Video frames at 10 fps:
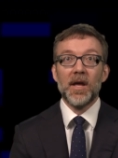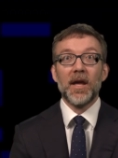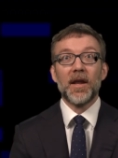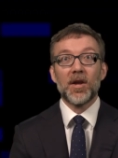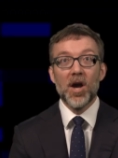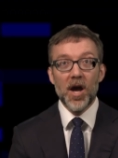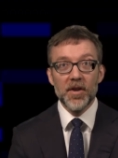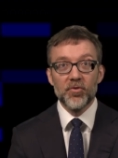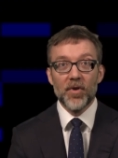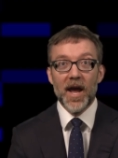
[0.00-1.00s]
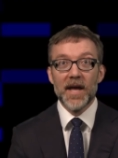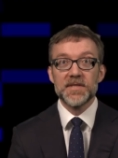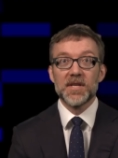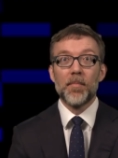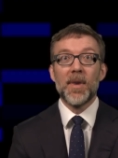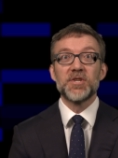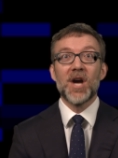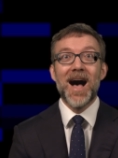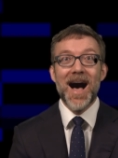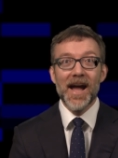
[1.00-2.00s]
In contrast, a much
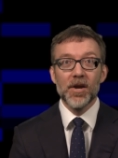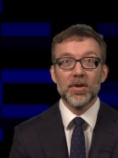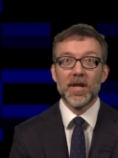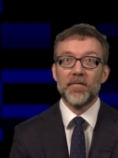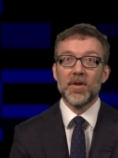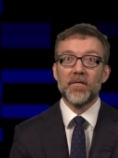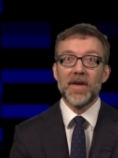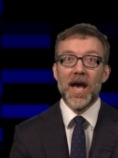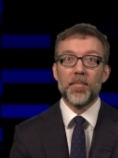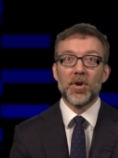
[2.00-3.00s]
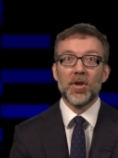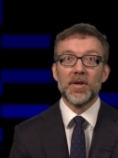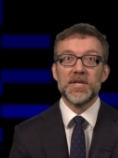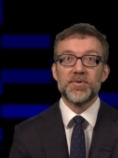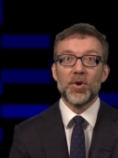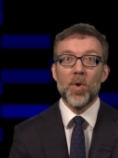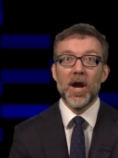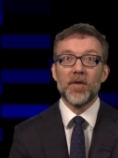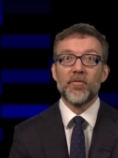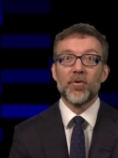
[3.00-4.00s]
higher level of capital is
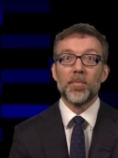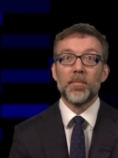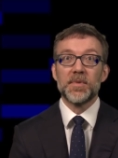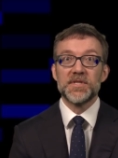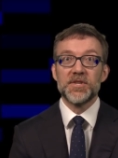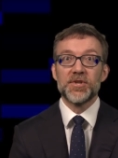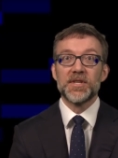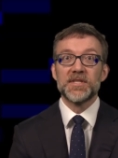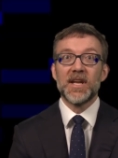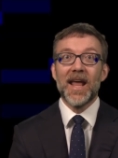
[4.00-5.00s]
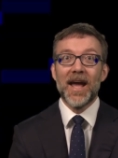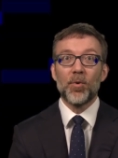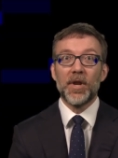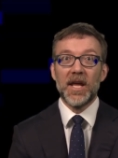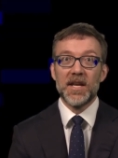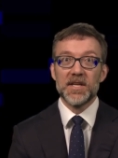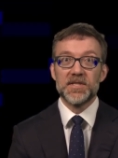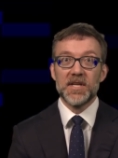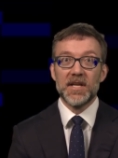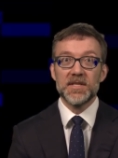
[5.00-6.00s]
required for positions in equity
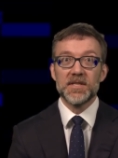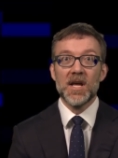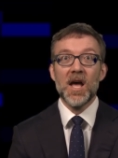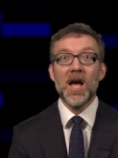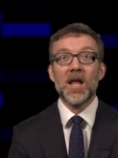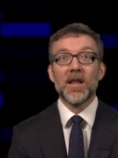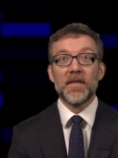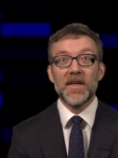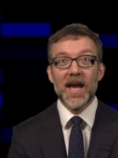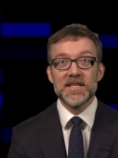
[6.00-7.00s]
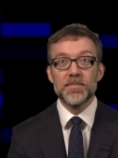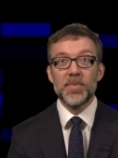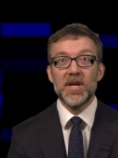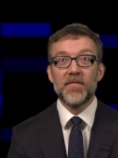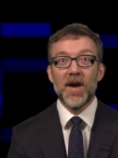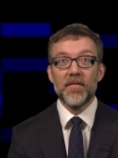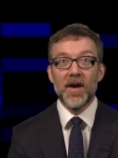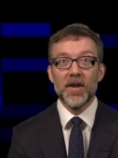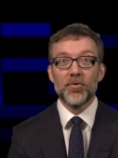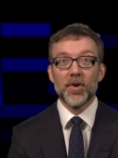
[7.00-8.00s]
indices, like the S&P
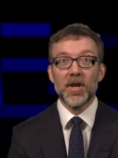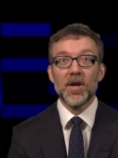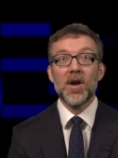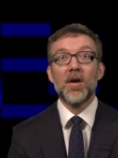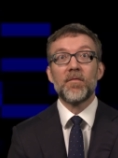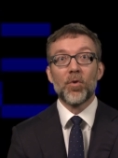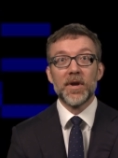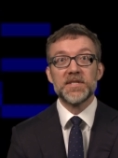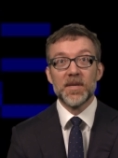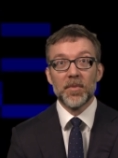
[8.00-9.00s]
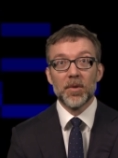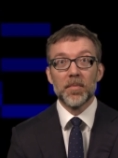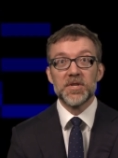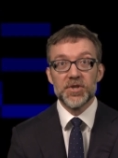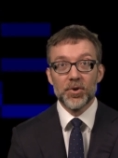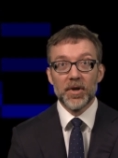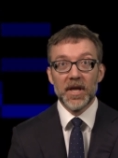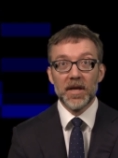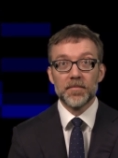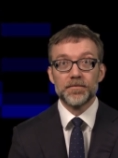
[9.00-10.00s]
500, for a similar
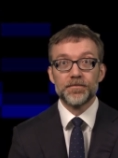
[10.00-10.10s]
maturity.